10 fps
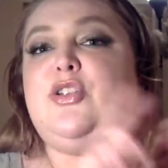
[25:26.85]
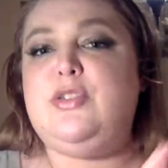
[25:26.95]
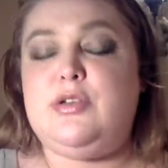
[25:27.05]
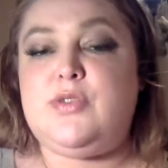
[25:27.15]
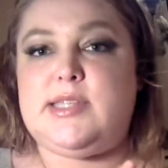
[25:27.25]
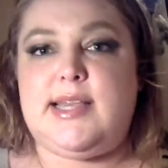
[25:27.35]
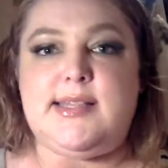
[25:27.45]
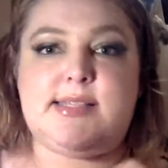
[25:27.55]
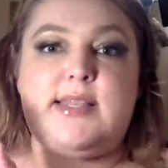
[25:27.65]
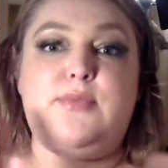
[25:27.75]
new
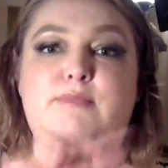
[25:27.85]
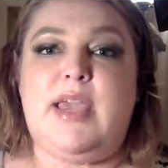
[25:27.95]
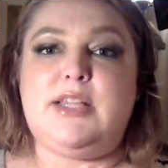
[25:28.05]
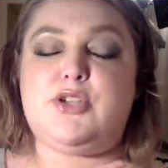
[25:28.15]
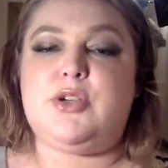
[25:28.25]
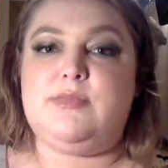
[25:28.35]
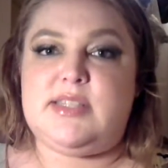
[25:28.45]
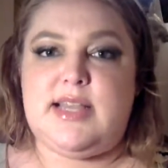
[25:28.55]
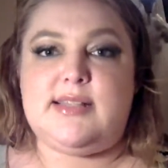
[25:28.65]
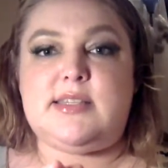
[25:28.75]
sense, mainstream
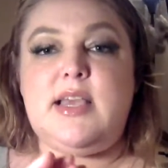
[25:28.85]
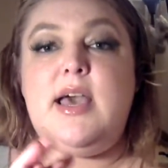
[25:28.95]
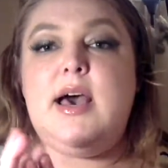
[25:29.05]
sense,